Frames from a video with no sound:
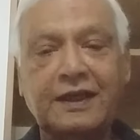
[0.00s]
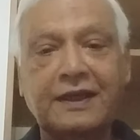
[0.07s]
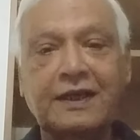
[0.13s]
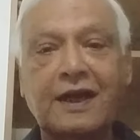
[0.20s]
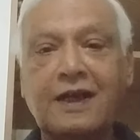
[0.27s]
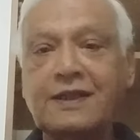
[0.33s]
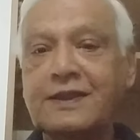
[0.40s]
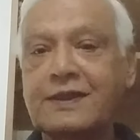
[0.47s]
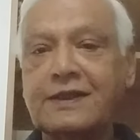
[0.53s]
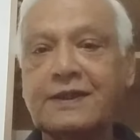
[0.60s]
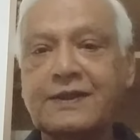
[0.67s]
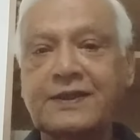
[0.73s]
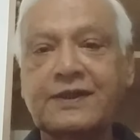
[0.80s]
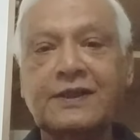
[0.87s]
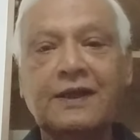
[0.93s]
the
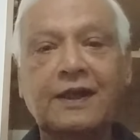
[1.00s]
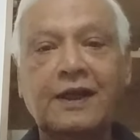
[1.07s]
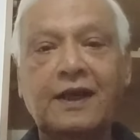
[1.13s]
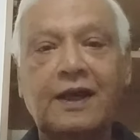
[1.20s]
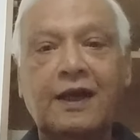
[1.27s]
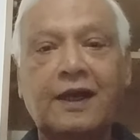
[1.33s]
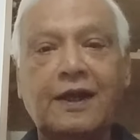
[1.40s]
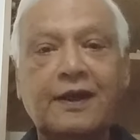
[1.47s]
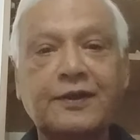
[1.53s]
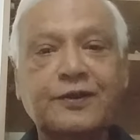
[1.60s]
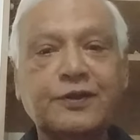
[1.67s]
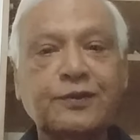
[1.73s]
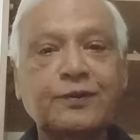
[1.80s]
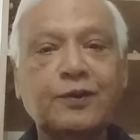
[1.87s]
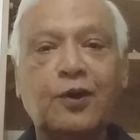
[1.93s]
answers
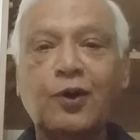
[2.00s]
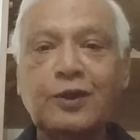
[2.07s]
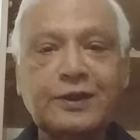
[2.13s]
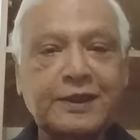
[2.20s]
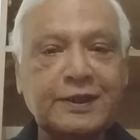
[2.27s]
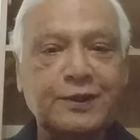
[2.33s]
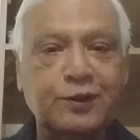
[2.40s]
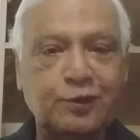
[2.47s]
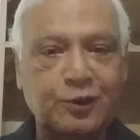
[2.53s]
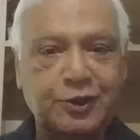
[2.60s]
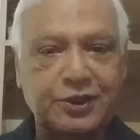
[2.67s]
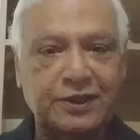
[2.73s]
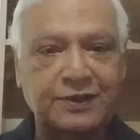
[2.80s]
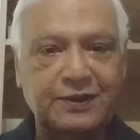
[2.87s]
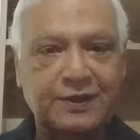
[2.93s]
to all these
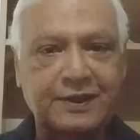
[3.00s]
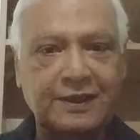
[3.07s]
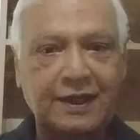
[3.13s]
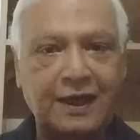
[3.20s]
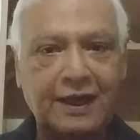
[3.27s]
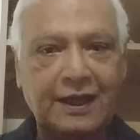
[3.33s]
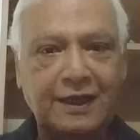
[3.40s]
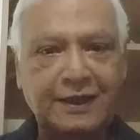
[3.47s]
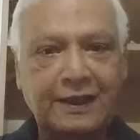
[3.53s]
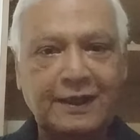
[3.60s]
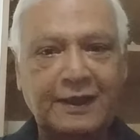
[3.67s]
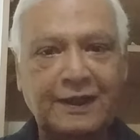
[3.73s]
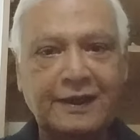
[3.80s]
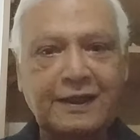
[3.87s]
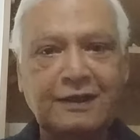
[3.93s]
questions, and
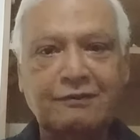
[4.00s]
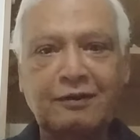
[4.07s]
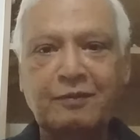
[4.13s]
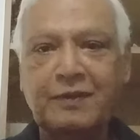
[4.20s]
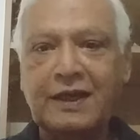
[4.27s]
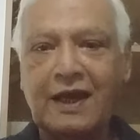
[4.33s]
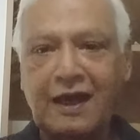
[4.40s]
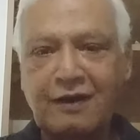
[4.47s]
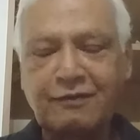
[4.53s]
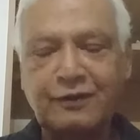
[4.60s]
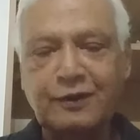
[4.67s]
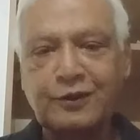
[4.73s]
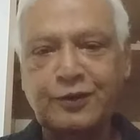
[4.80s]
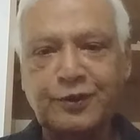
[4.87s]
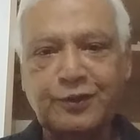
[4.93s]
it will be
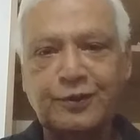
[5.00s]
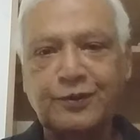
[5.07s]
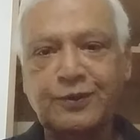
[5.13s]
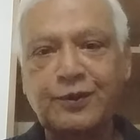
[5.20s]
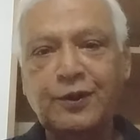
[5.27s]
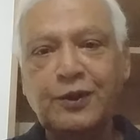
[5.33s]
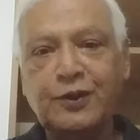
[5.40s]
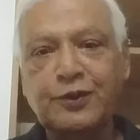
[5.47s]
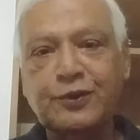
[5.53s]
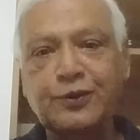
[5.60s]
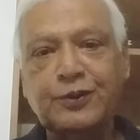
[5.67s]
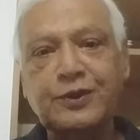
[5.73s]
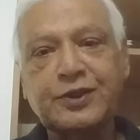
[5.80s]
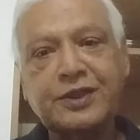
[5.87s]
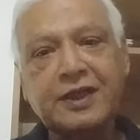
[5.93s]
helpful to you
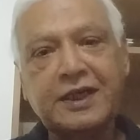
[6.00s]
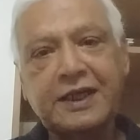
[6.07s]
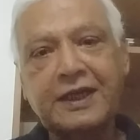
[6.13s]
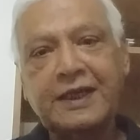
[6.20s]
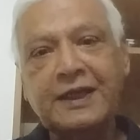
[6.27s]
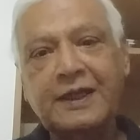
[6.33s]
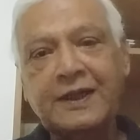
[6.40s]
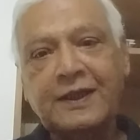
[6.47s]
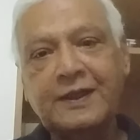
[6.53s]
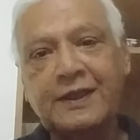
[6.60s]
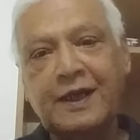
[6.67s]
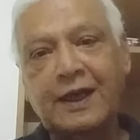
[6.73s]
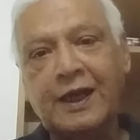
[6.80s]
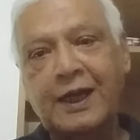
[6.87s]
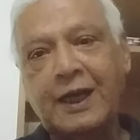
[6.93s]
to study
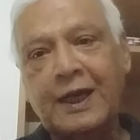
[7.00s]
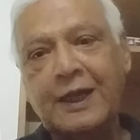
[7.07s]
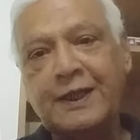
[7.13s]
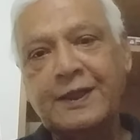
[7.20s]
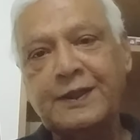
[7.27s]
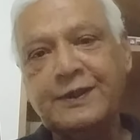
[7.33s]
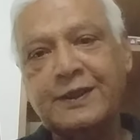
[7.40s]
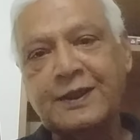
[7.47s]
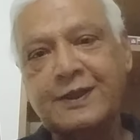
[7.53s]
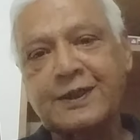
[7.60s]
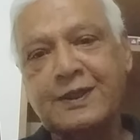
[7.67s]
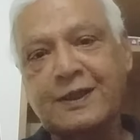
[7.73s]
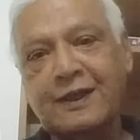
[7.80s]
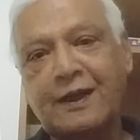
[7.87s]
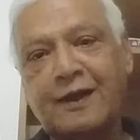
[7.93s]

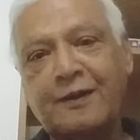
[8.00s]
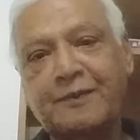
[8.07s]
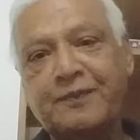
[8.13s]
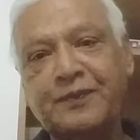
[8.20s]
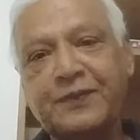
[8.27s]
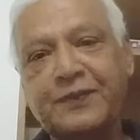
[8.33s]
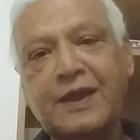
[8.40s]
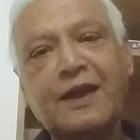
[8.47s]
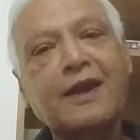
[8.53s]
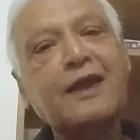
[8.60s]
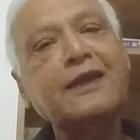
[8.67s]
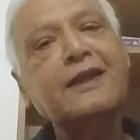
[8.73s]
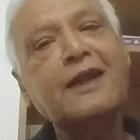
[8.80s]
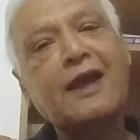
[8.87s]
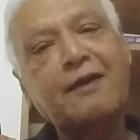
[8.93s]
this
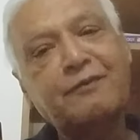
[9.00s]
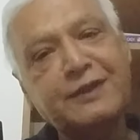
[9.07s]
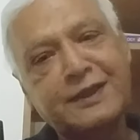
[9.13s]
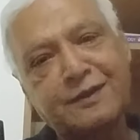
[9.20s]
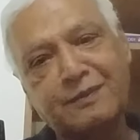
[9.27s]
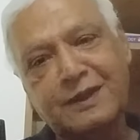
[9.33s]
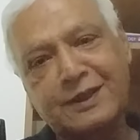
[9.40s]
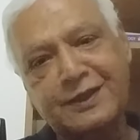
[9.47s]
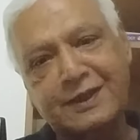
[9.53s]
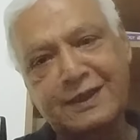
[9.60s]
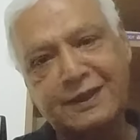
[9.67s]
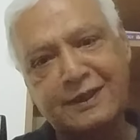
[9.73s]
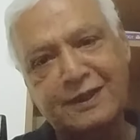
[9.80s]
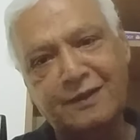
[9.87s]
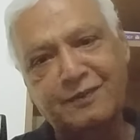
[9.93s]
inevitable
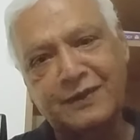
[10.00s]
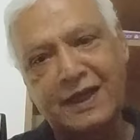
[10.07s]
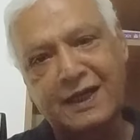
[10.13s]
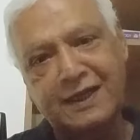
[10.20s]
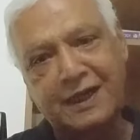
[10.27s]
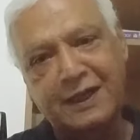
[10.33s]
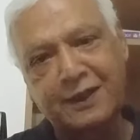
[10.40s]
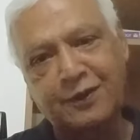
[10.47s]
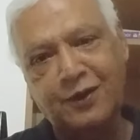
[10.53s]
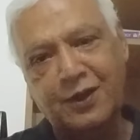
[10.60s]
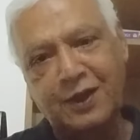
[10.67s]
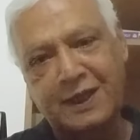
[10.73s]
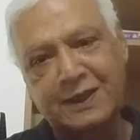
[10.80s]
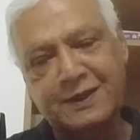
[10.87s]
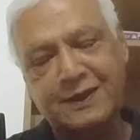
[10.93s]
system that I
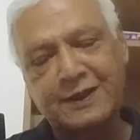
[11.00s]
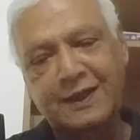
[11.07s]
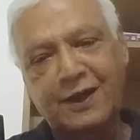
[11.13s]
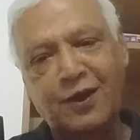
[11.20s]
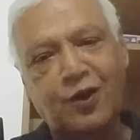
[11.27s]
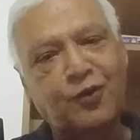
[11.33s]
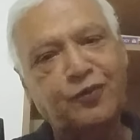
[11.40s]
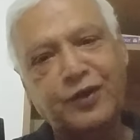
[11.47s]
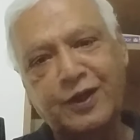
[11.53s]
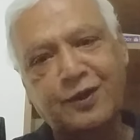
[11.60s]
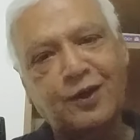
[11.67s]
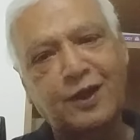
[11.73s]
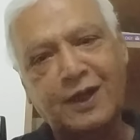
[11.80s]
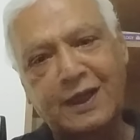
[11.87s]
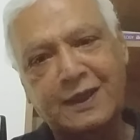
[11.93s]
call as, or we
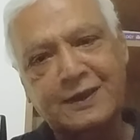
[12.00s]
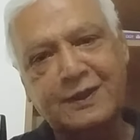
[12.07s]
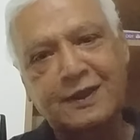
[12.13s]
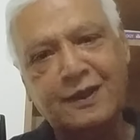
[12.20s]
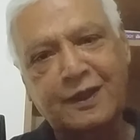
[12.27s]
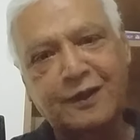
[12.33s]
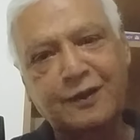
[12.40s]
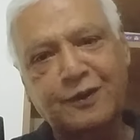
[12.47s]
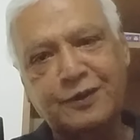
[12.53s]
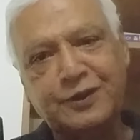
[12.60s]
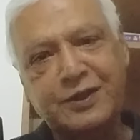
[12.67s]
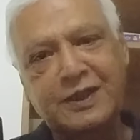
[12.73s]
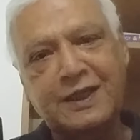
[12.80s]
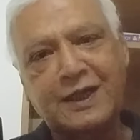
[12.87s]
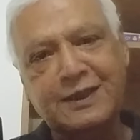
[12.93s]
call as, a
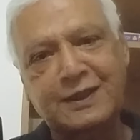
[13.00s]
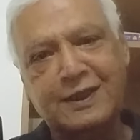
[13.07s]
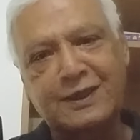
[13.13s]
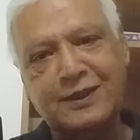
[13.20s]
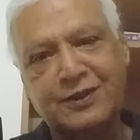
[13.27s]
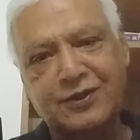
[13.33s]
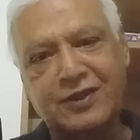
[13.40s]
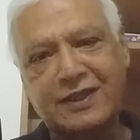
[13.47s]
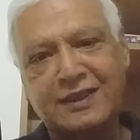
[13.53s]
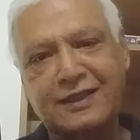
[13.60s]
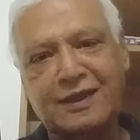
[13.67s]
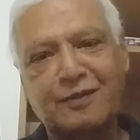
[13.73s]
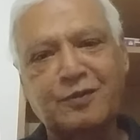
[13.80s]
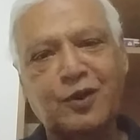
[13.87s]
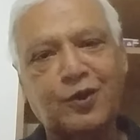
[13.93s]
GSH
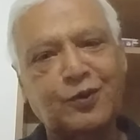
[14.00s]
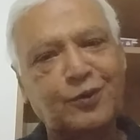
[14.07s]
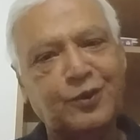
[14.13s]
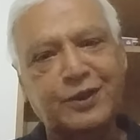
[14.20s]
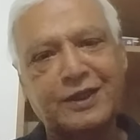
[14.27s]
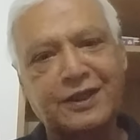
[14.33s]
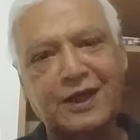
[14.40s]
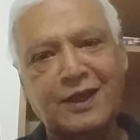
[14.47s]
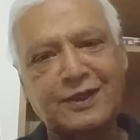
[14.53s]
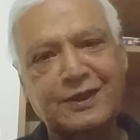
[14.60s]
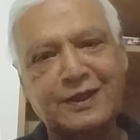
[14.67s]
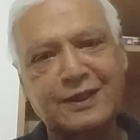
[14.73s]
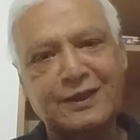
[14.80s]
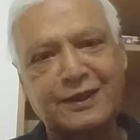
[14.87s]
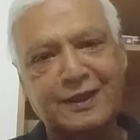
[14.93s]
system or glutathione
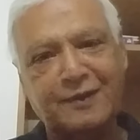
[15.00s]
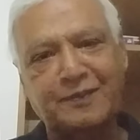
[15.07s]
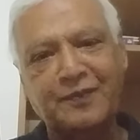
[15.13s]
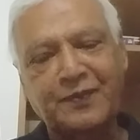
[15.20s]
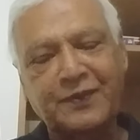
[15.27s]
system.